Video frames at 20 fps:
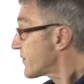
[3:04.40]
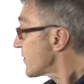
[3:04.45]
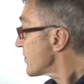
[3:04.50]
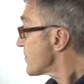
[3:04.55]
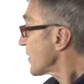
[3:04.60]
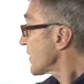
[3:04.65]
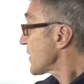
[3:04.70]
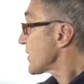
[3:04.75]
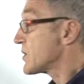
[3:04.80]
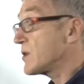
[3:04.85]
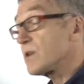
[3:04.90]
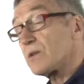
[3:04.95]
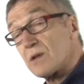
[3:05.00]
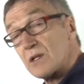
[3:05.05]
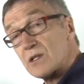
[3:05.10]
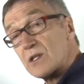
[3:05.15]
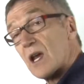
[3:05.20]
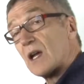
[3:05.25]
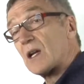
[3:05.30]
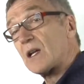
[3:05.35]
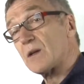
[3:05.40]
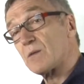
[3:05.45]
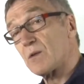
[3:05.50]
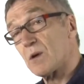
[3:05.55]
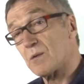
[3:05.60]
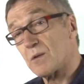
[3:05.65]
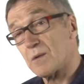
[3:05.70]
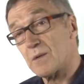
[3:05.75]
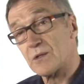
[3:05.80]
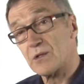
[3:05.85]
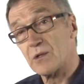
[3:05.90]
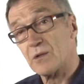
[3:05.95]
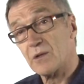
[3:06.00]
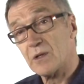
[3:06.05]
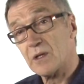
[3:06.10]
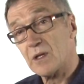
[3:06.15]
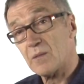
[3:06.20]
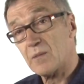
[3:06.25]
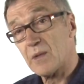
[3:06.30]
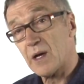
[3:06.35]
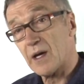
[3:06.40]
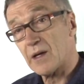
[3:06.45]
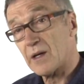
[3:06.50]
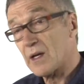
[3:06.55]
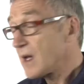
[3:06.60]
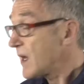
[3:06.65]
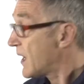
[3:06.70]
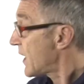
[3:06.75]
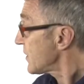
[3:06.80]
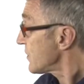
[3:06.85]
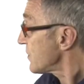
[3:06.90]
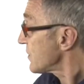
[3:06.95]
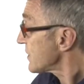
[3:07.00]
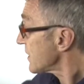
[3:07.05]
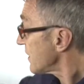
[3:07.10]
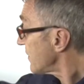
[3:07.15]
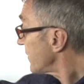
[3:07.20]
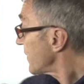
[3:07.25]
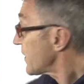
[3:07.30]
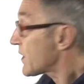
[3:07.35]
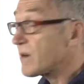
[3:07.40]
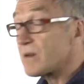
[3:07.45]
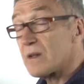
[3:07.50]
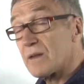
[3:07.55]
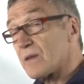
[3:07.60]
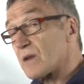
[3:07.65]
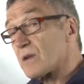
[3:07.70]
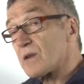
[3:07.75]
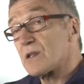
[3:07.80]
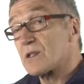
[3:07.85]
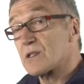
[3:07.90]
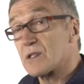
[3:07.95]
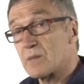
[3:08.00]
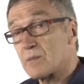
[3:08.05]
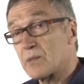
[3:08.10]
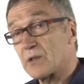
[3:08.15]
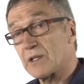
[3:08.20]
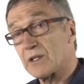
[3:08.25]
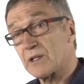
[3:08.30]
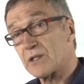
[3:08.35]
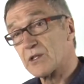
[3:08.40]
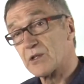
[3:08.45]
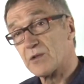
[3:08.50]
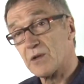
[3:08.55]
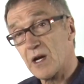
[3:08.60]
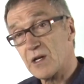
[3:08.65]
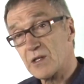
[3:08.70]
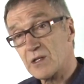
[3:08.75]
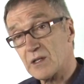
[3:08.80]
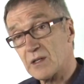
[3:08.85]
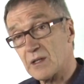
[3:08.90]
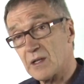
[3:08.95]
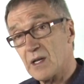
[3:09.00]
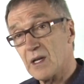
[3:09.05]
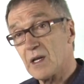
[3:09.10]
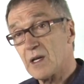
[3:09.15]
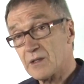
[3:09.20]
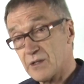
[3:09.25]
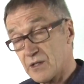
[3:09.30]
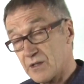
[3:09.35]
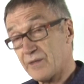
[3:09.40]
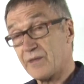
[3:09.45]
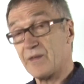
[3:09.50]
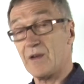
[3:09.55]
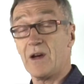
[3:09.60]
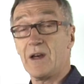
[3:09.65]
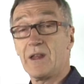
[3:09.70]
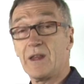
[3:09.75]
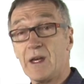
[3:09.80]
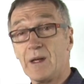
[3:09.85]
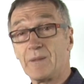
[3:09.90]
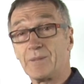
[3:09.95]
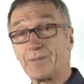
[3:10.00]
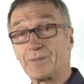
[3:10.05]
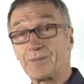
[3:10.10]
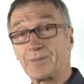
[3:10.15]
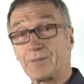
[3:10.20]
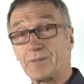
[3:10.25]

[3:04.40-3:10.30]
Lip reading: everybody knew exactly what we were talking about, and using a very, very simple illustration to define that.